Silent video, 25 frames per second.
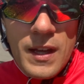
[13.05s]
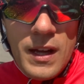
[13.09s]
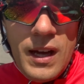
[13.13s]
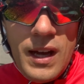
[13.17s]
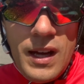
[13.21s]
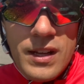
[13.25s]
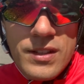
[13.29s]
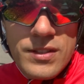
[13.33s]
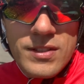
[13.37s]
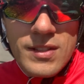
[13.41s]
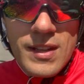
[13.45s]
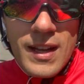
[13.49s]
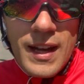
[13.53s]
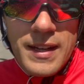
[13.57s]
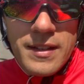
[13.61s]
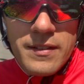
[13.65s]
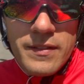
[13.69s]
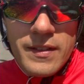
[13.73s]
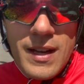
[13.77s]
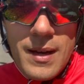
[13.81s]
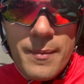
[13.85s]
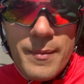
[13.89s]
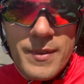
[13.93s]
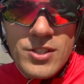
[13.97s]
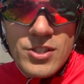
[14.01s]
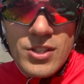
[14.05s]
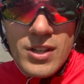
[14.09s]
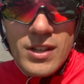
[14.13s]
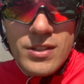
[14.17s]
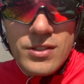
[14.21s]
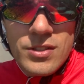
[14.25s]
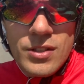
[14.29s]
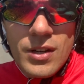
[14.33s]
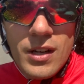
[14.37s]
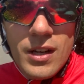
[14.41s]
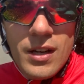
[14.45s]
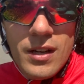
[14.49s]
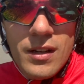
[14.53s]
As kind of an amateur.
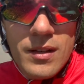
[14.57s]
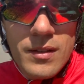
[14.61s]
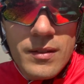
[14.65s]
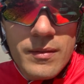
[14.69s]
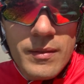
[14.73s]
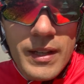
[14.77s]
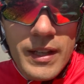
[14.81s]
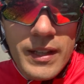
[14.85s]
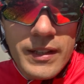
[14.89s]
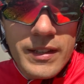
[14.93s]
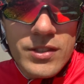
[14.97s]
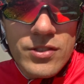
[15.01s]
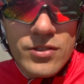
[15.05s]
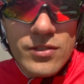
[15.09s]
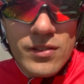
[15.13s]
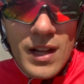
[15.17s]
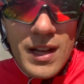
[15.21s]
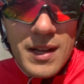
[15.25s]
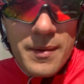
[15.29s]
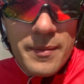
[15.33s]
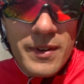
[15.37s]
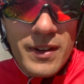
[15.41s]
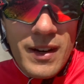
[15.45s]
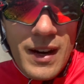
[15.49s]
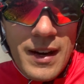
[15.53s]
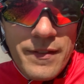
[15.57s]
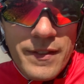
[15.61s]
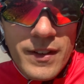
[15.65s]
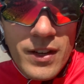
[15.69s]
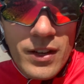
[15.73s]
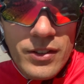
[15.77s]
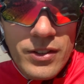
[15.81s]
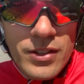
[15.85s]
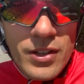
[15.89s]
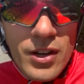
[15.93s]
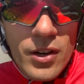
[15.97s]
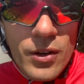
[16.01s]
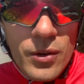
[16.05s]
So a little disclaimer, I've got
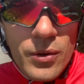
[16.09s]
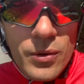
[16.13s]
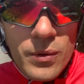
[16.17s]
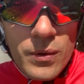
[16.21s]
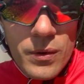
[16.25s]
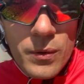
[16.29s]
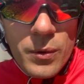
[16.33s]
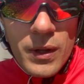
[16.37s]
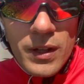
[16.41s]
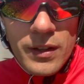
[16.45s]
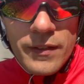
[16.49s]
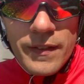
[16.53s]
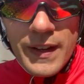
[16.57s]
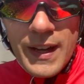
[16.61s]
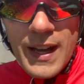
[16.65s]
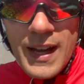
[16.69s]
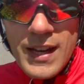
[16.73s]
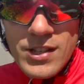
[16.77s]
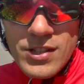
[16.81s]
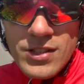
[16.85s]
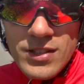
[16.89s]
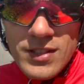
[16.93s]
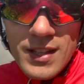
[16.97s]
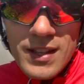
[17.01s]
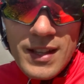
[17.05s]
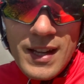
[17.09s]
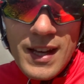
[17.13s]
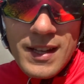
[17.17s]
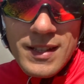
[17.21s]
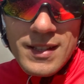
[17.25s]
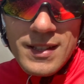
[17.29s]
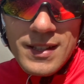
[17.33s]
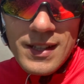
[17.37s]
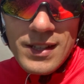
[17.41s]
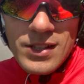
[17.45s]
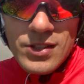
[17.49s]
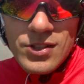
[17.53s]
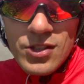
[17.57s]
no qualifications in
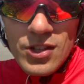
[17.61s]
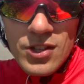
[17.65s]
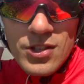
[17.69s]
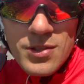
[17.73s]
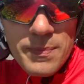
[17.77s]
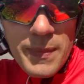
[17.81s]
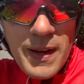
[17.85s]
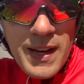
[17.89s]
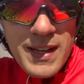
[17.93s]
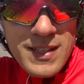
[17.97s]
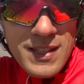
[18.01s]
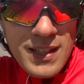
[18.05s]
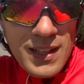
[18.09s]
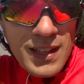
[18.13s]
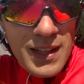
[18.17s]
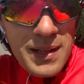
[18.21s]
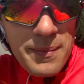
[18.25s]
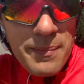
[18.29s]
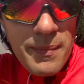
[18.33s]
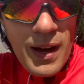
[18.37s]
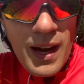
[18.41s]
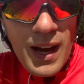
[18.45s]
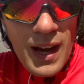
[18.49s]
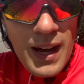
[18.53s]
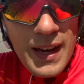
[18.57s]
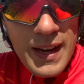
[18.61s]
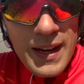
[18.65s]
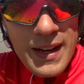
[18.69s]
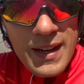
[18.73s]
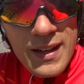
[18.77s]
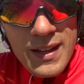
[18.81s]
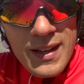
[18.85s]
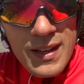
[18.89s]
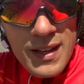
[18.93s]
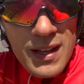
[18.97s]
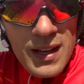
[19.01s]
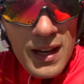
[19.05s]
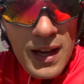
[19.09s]
this. It's just basically my
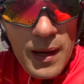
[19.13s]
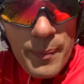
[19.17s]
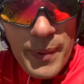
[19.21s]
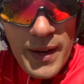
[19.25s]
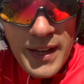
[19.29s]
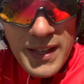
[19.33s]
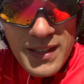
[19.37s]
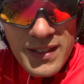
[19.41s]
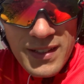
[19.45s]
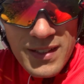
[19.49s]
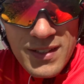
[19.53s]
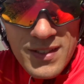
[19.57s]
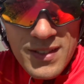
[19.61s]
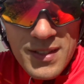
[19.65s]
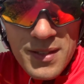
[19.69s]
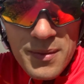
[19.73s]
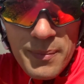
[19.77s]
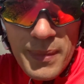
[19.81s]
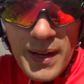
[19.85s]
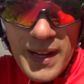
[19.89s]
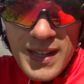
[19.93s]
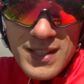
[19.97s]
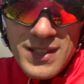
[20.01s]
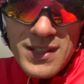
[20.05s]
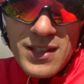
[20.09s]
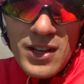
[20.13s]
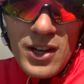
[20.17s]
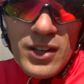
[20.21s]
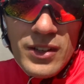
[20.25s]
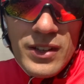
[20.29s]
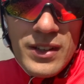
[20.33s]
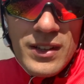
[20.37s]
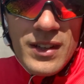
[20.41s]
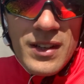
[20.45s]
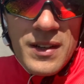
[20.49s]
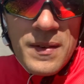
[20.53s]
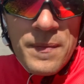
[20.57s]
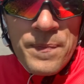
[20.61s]
opinions based
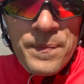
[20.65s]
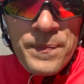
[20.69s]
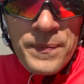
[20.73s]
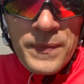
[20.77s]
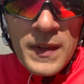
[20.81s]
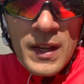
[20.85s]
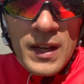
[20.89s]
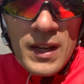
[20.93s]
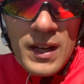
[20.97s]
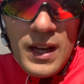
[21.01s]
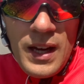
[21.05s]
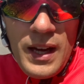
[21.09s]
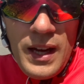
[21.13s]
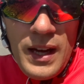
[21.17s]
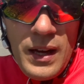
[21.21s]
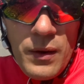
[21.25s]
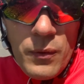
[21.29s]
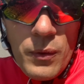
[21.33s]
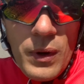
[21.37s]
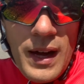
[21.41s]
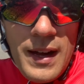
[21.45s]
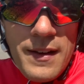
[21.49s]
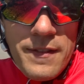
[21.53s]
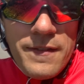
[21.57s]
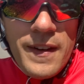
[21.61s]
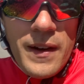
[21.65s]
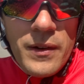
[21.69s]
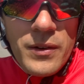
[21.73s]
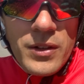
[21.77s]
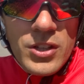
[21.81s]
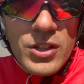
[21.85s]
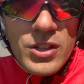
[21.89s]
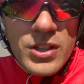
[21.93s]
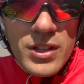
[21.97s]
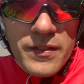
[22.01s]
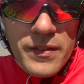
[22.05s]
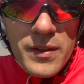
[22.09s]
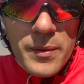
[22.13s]
on what I've found
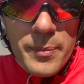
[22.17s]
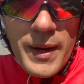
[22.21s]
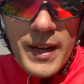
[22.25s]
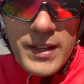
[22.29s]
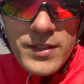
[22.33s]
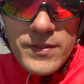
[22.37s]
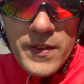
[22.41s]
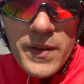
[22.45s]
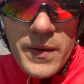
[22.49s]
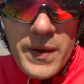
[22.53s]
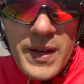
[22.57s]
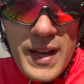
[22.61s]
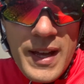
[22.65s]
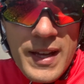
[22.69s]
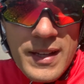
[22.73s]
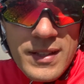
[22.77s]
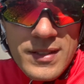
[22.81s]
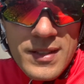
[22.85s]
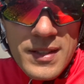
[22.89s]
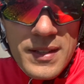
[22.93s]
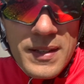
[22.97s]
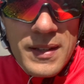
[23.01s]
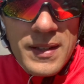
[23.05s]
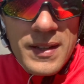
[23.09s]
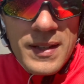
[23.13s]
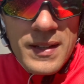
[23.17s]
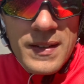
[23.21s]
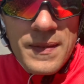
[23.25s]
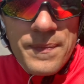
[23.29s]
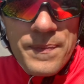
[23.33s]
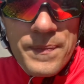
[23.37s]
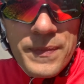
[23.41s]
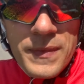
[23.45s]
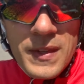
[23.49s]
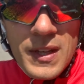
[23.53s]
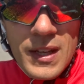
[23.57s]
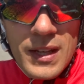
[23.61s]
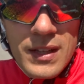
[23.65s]
good over the past few years.
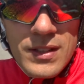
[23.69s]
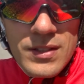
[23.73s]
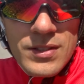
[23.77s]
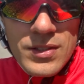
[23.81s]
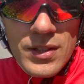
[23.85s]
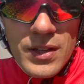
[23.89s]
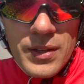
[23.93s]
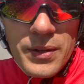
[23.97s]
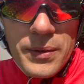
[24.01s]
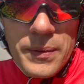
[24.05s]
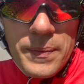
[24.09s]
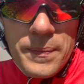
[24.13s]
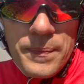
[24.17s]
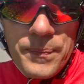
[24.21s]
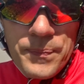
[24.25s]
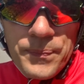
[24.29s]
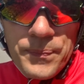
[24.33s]
So